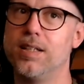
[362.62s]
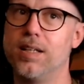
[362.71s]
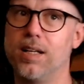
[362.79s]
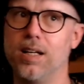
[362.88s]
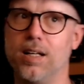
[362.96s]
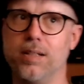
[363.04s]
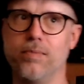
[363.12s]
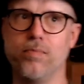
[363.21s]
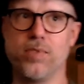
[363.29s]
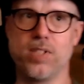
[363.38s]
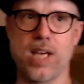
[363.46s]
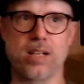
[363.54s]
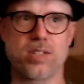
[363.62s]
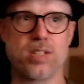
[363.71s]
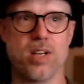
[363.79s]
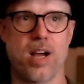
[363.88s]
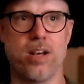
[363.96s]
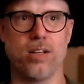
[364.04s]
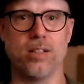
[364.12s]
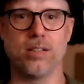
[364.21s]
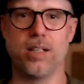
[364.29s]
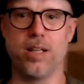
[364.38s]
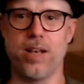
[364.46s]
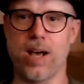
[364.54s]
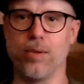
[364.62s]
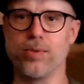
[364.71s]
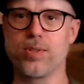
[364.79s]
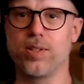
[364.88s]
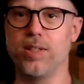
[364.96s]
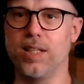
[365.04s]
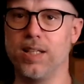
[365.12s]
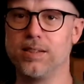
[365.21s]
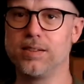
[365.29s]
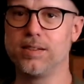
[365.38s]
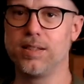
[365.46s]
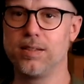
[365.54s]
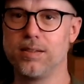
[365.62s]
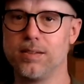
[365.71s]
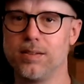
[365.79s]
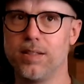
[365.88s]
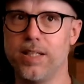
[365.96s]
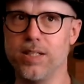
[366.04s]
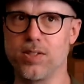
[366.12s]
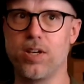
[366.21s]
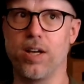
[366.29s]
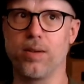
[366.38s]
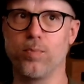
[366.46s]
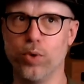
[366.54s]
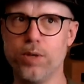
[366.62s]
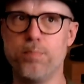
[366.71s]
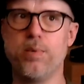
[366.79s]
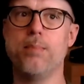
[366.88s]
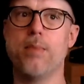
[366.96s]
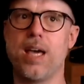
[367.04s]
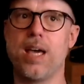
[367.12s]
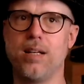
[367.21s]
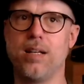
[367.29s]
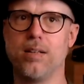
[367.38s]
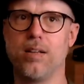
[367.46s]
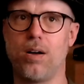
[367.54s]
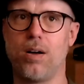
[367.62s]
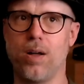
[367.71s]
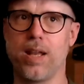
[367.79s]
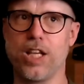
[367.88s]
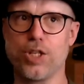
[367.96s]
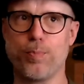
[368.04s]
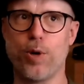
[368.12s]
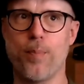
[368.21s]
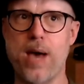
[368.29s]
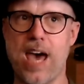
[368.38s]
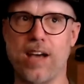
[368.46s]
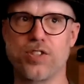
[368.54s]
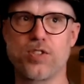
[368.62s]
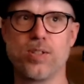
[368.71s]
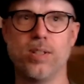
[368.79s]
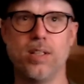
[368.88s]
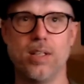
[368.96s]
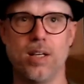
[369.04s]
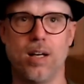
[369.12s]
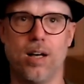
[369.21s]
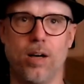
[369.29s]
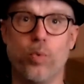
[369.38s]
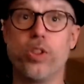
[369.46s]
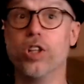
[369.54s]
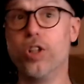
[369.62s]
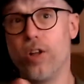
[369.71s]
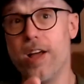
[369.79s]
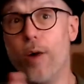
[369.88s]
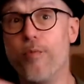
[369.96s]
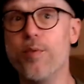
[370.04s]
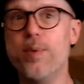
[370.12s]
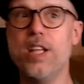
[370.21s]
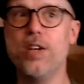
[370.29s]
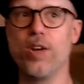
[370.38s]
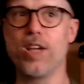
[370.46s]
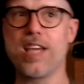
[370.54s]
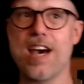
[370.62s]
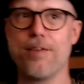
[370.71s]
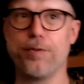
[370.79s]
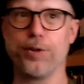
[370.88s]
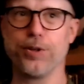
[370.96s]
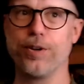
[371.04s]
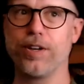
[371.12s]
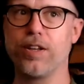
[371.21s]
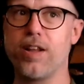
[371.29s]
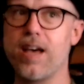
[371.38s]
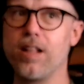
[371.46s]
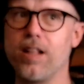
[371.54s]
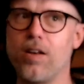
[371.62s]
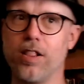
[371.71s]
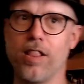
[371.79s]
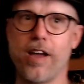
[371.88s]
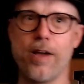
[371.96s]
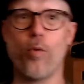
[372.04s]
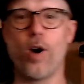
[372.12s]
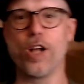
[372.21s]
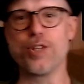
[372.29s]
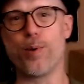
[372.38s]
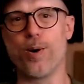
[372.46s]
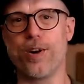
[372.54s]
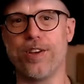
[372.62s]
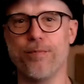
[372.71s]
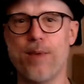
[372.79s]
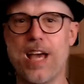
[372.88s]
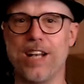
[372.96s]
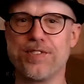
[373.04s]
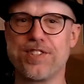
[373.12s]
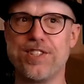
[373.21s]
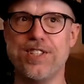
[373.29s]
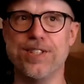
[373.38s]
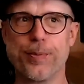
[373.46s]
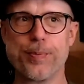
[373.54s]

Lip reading: Zack Snyder announced that his cut would be made on HBO Max, with a little help from Henry Cavill during an online watch party of Man of Steel.